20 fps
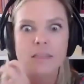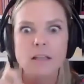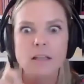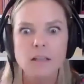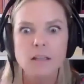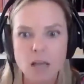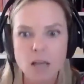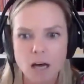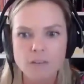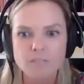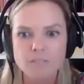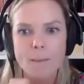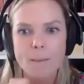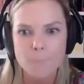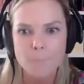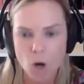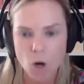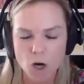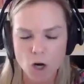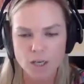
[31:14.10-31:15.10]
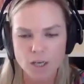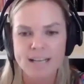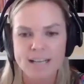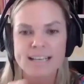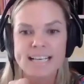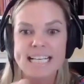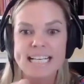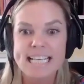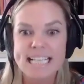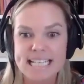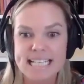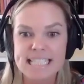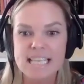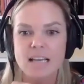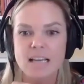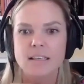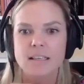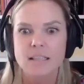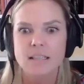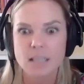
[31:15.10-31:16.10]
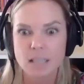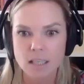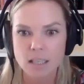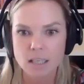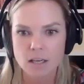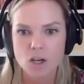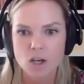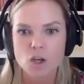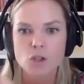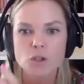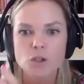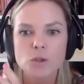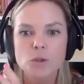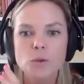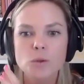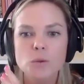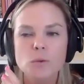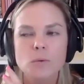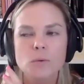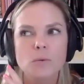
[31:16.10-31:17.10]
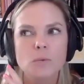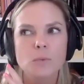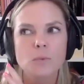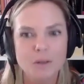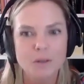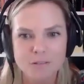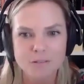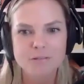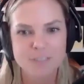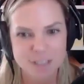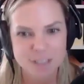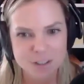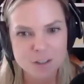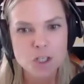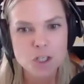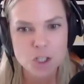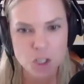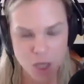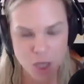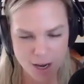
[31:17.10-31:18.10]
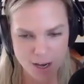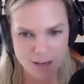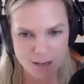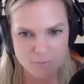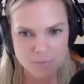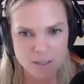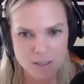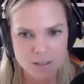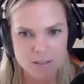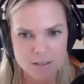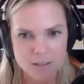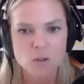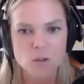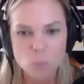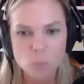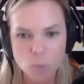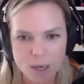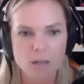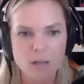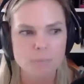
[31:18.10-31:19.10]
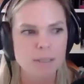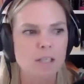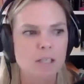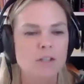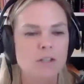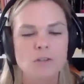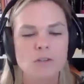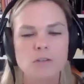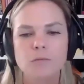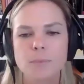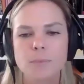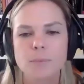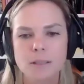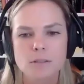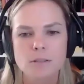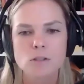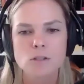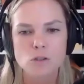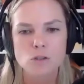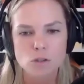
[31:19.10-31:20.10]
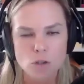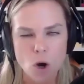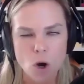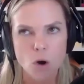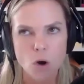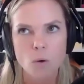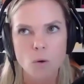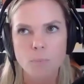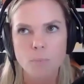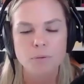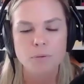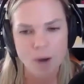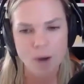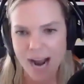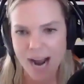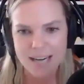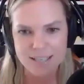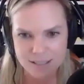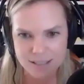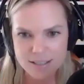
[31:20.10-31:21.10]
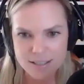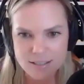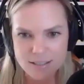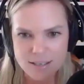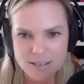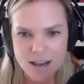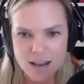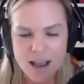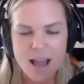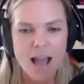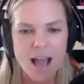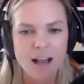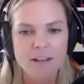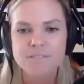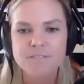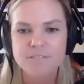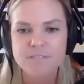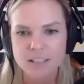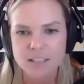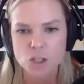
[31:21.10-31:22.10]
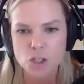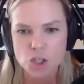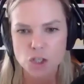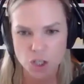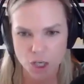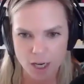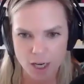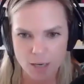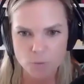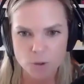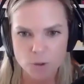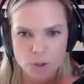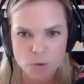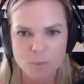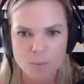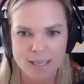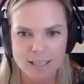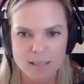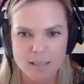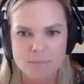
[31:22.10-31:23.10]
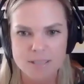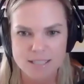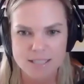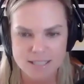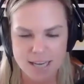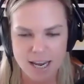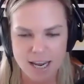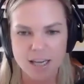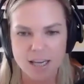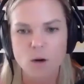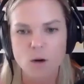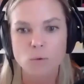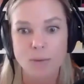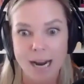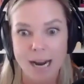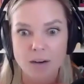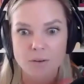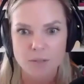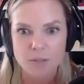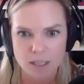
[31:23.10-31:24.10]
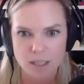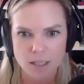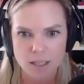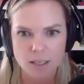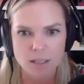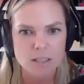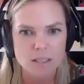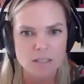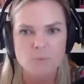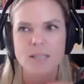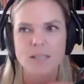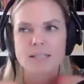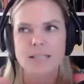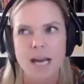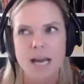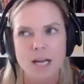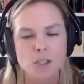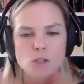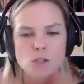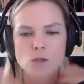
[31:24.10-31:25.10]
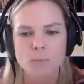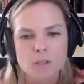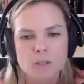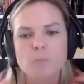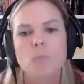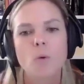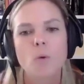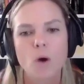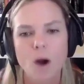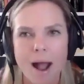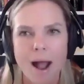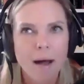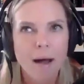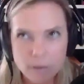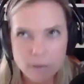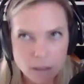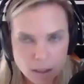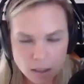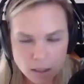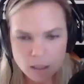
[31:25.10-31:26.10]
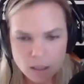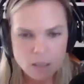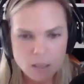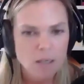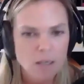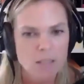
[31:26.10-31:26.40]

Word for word: The love part is key. You will feel shame you will because you've been so practiced at feeling shame when you make a mistake around eating because we attach so much morality